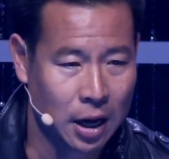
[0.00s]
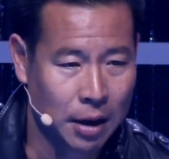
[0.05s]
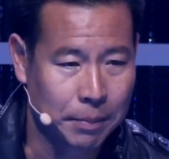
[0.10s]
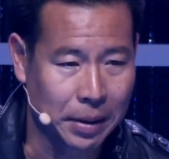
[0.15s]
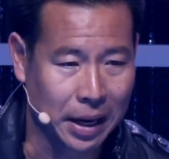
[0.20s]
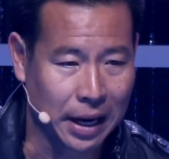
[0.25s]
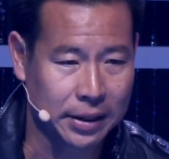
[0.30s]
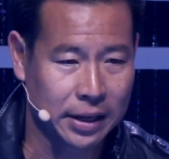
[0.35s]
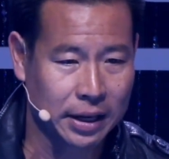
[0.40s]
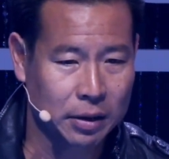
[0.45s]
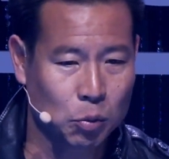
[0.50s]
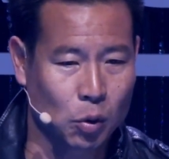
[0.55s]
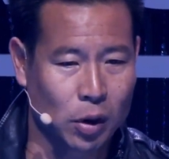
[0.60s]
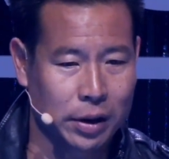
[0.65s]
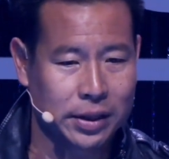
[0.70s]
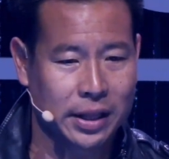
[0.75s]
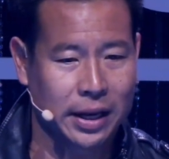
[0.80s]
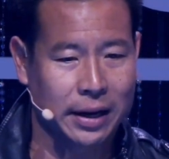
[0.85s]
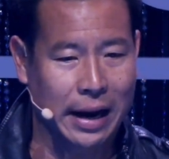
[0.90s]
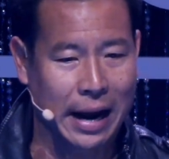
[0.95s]
But I think one
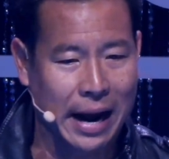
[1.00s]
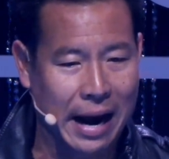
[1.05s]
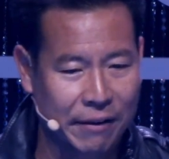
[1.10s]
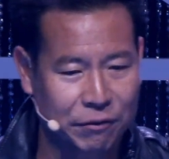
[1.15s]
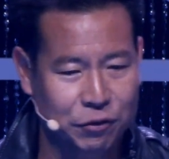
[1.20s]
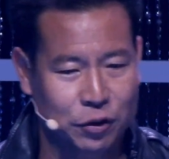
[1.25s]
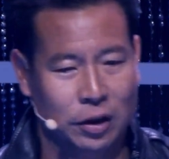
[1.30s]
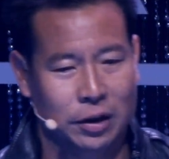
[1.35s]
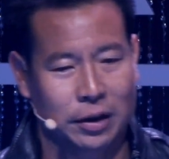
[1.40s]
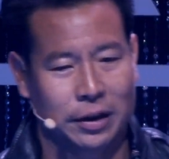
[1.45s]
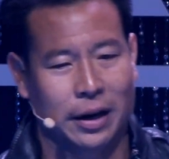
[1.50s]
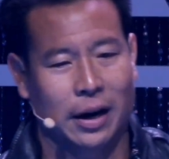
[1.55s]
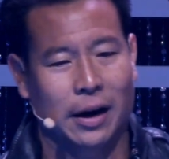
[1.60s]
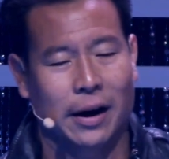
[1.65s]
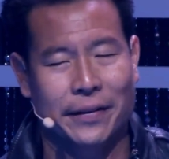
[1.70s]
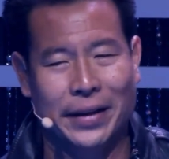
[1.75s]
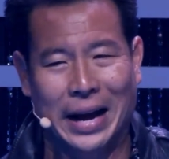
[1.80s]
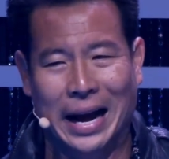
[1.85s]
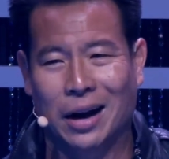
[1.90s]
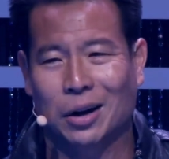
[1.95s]
thing,
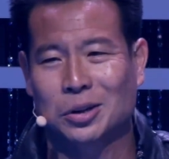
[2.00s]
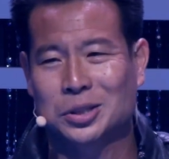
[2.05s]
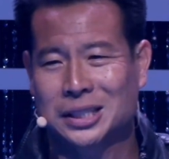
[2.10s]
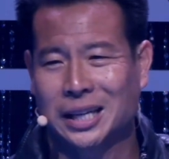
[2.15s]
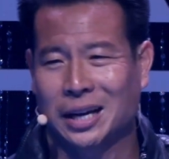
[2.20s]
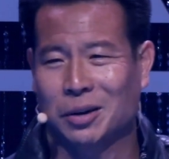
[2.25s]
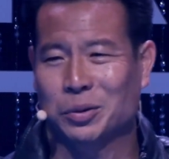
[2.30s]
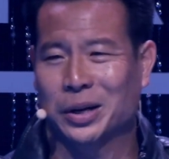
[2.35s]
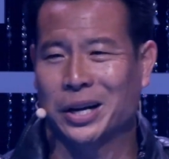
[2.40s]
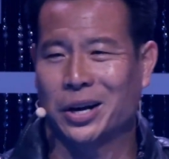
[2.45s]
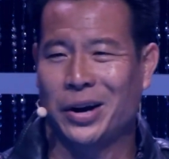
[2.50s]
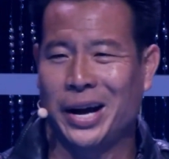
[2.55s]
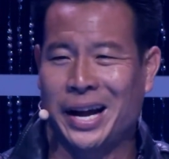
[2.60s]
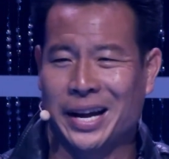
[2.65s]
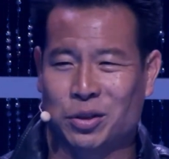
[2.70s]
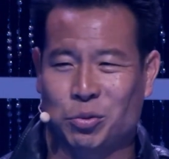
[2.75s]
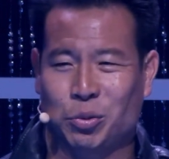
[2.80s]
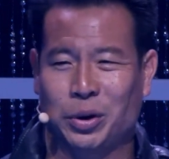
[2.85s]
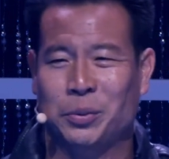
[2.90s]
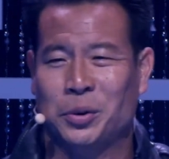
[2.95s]
on the outset, we go, hey,
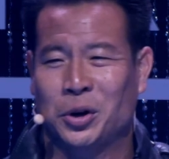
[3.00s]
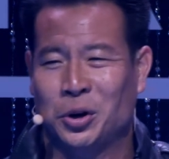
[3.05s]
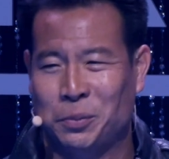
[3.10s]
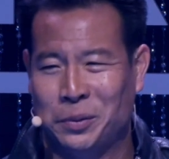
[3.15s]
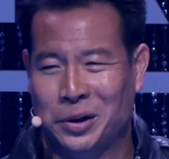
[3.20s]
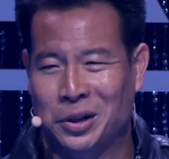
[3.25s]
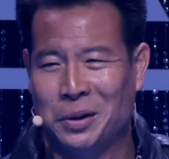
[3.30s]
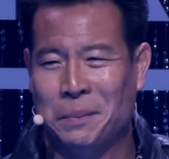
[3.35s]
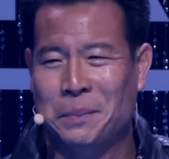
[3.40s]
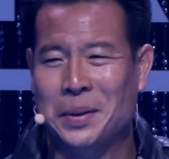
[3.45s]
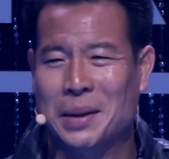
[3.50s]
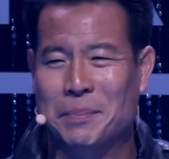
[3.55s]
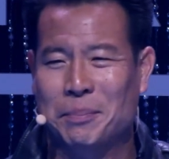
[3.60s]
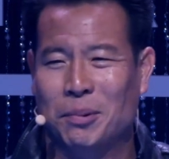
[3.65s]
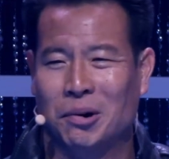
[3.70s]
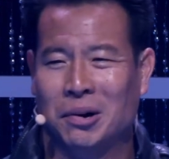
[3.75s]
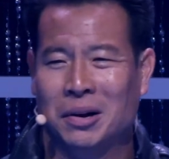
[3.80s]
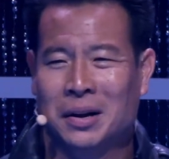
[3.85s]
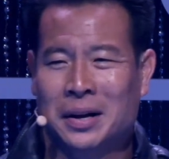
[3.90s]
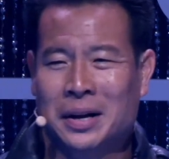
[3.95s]
300 million
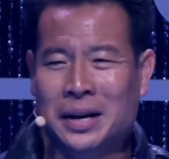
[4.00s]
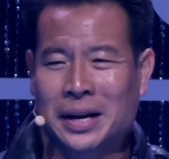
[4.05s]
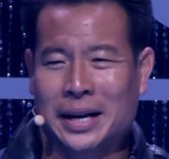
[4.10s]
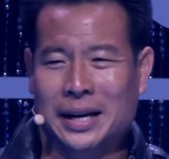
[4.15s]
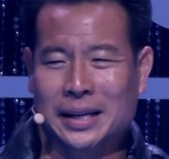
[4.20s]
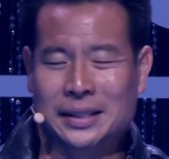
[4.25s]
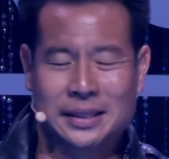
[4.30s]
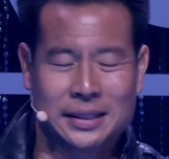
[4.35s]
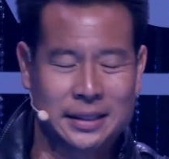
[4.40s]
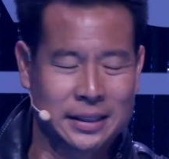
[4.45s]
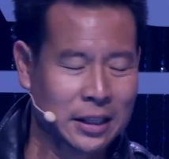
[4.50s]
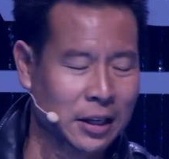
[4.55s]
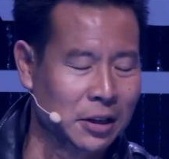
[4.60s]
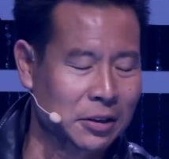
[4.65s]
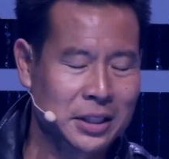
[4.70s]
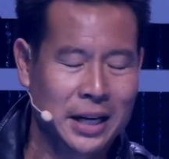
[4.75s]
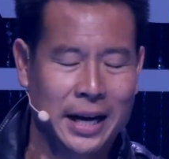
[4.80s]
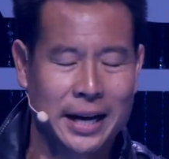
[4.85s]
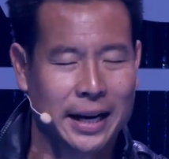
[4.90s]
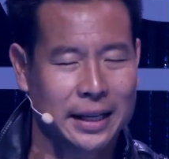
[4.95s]
people, it's
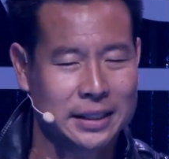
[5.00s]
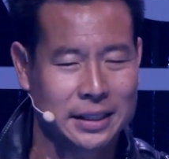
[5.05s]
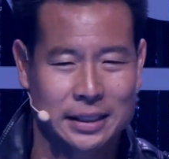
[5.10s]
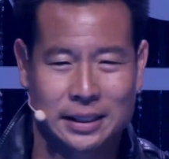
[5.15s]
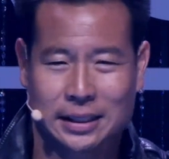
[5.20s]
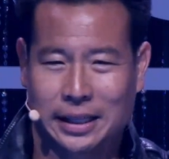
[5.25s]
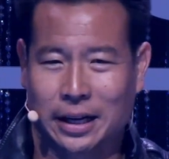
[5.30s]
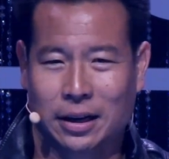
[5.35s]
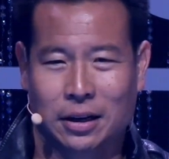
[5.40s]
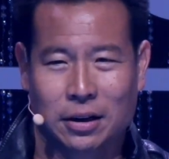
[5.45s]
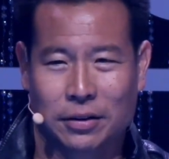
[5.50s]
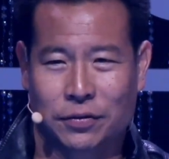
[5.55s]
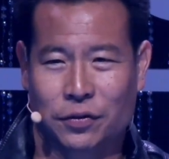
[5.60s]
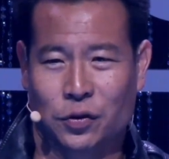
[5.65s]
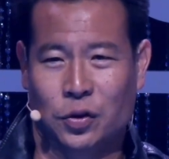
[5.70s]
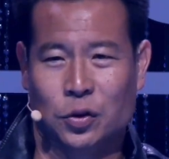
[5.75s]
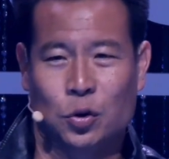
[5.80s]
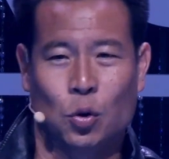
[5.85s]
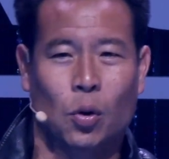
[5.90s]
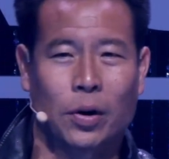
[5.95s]
10x the scale
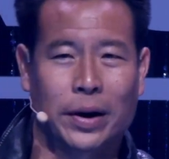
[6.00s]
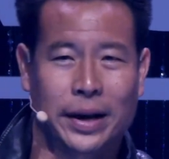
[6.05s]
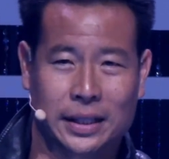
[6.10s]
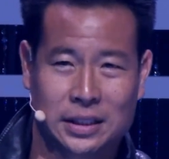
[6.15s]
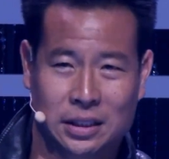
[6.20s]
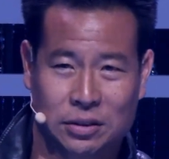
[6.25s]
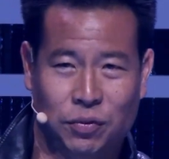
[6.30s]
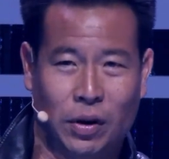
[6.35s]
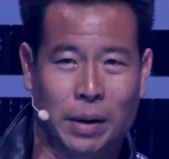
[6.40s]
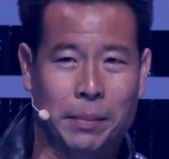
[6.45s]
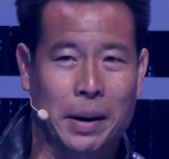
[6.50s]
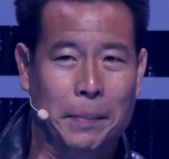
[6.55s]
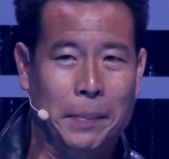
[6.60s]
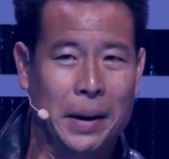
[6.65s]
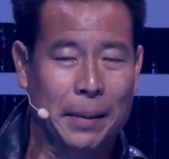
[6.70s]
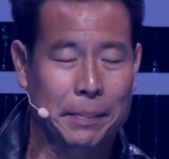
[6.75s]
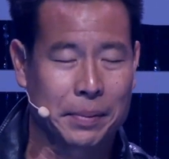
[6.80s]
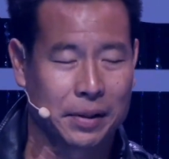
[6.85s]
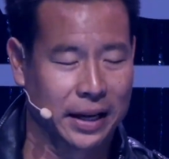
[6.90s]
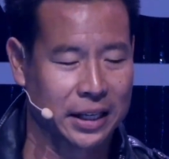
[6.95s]
of Nordics from a
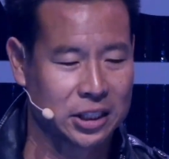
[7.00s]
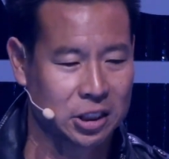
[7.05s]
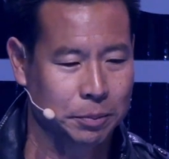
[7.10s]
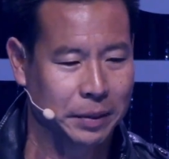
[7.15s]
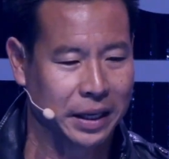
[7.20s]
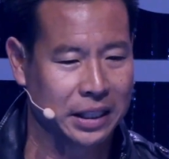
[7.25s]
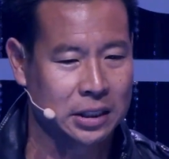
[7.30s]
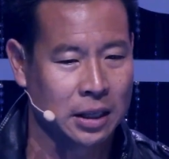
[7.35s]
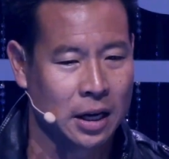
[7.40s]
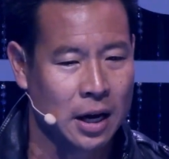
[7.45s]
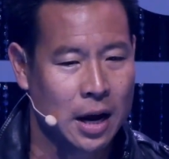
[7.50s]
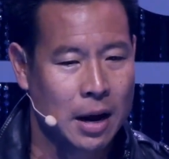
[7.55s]
population base.